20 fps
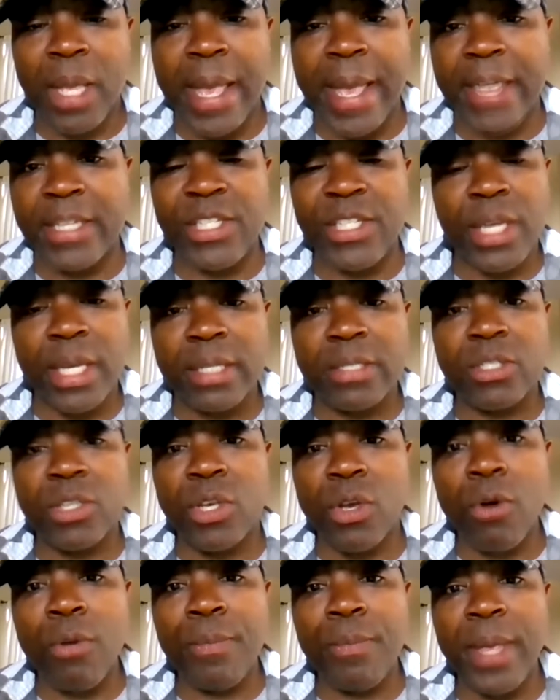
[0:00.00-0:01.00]
And she had
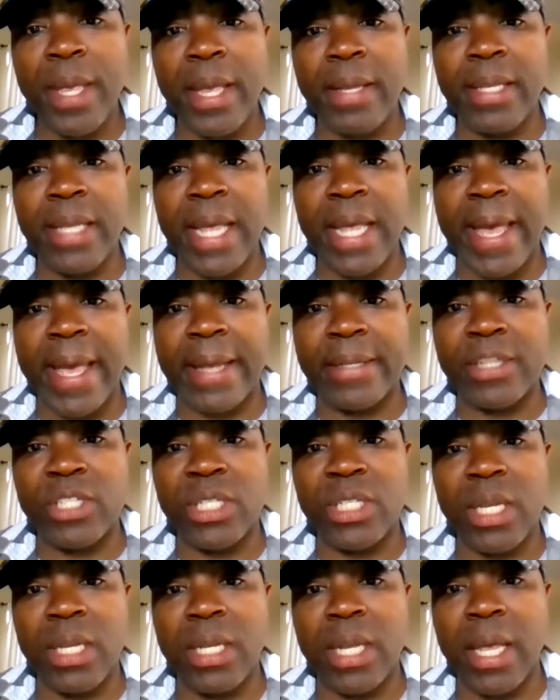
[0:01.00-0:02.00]
told me that
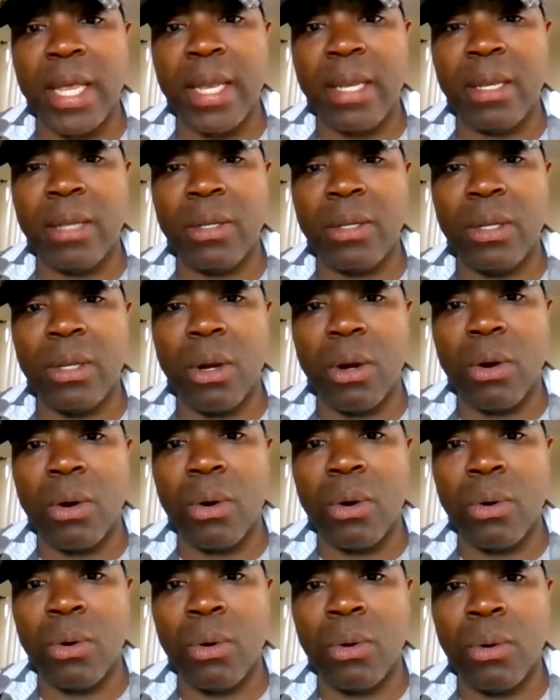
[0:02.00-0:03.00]
she didn't
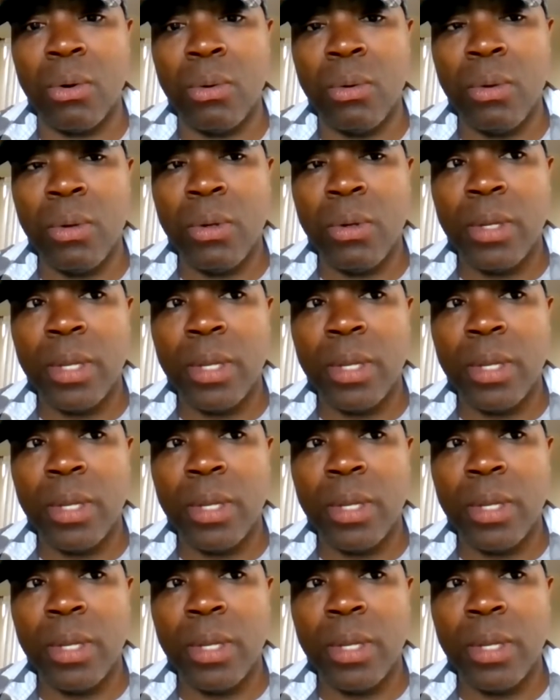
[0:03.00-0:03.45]
go,